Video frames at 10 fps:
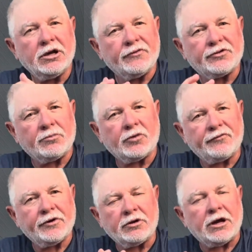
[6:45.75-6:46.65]
If someone
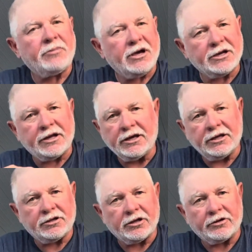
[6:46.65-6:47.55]
fell, I about got
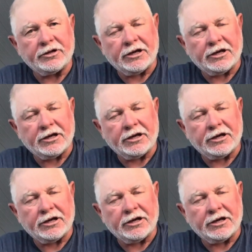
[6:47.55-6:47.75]
hit the other day.